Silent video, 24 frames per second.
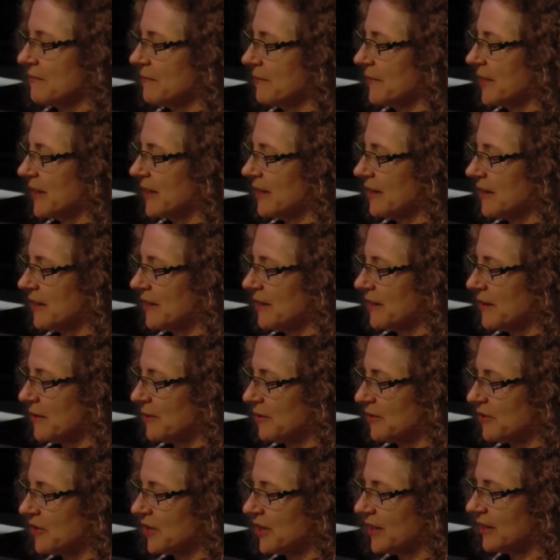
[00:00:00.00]
And then I'll
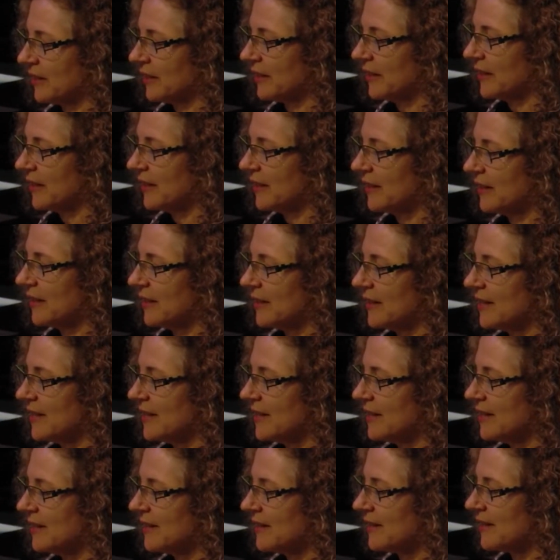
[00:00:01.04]
gently
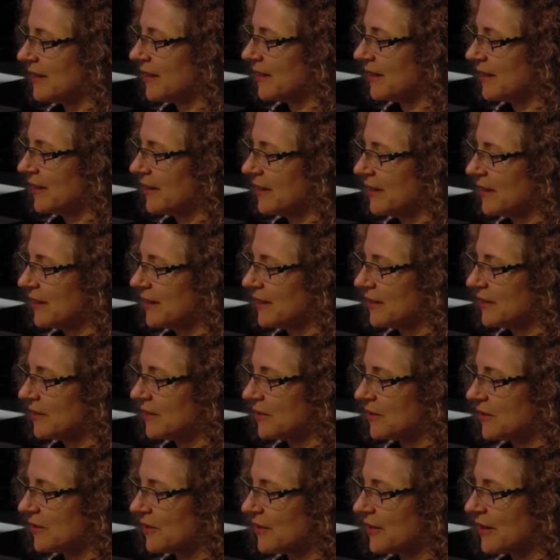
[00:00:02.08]
ease in
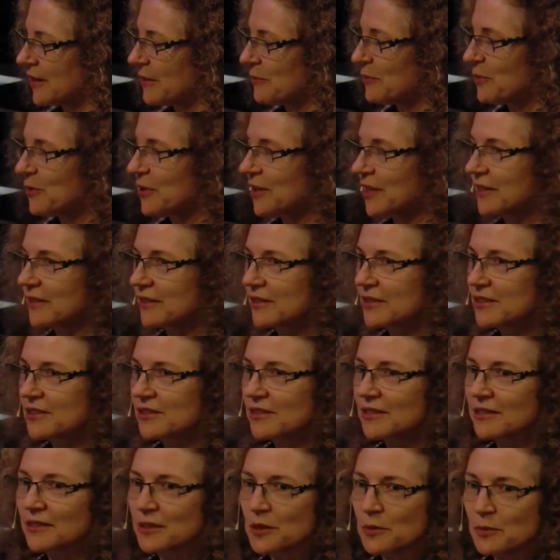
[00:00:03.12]
so that I'm putting just
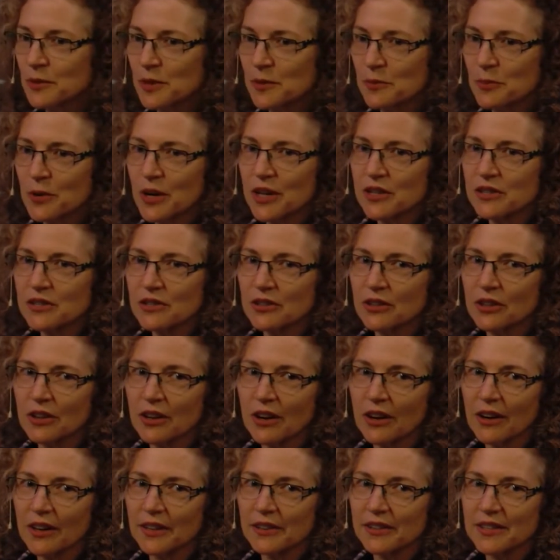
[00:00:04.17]
a little bit of pressure
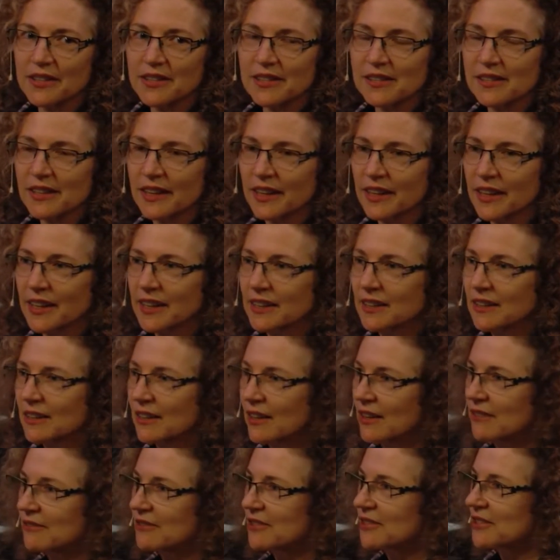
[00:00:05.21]
on the skin
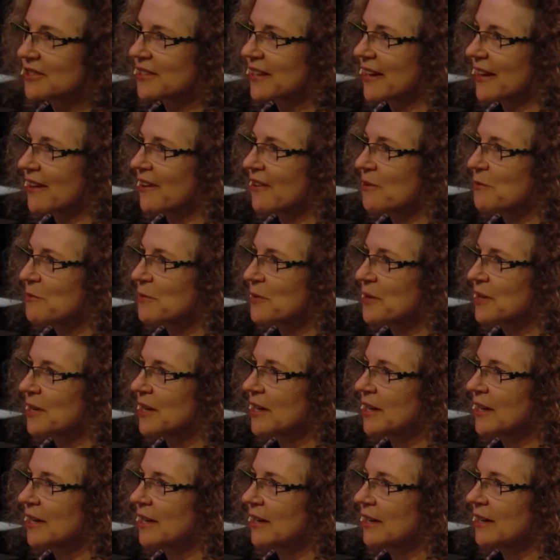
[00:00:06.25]
of her scalp.
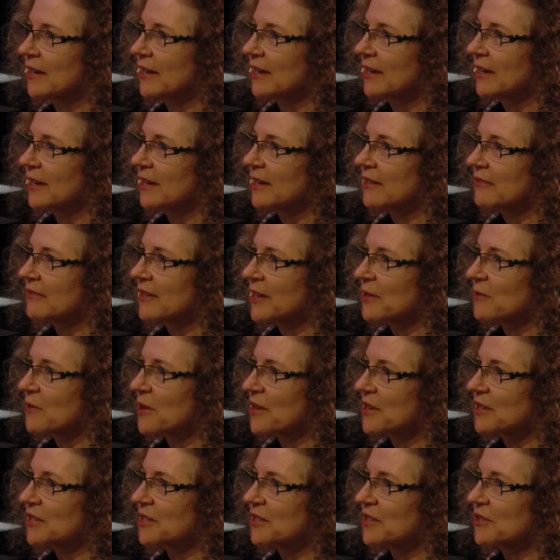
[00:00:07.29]
If I
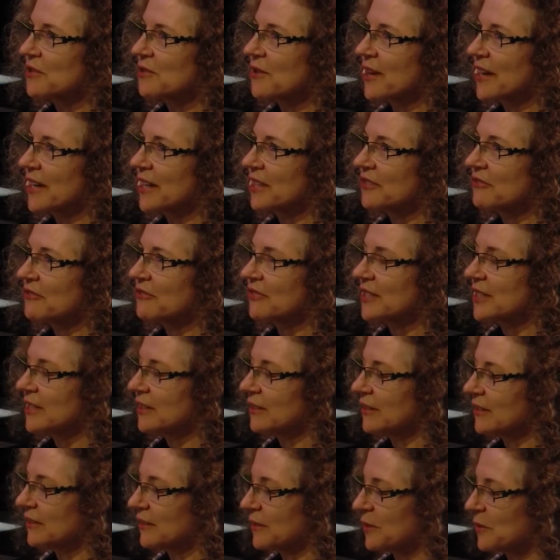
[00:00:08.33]
wanted to, I could
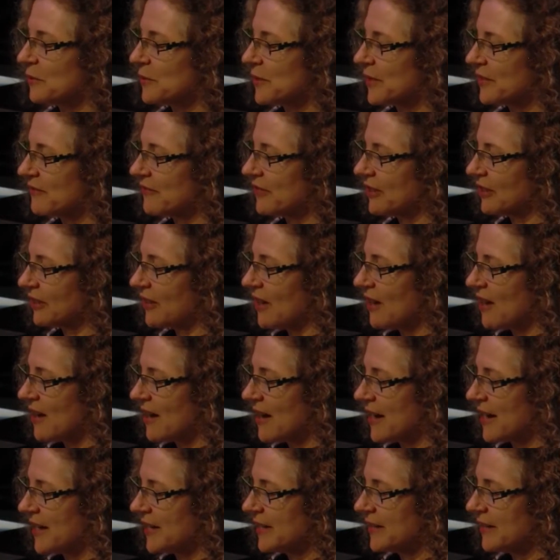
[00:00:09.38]
feel a little bit of
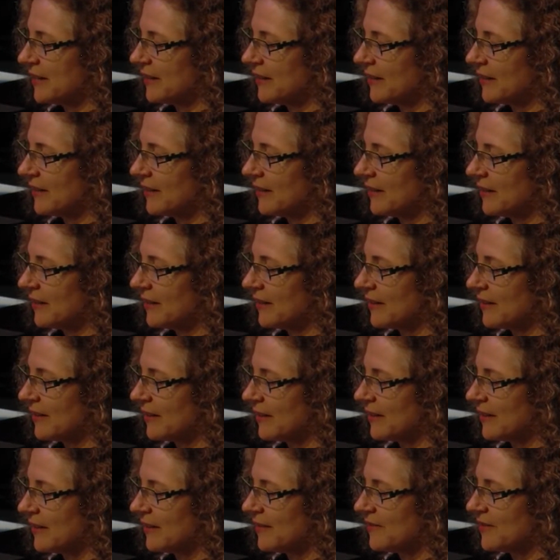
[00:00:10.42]
glide
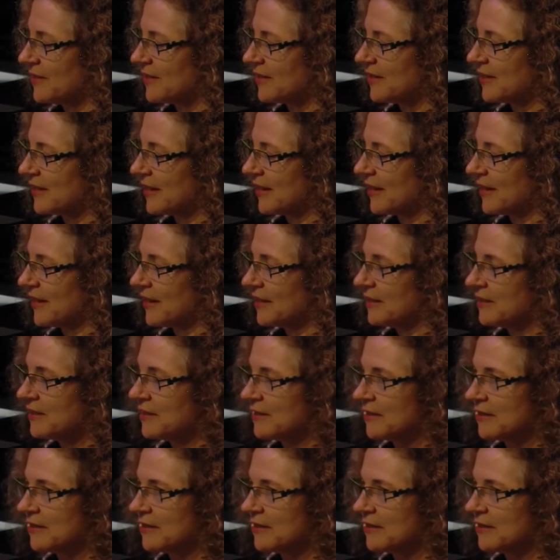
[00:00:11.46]
of the skin.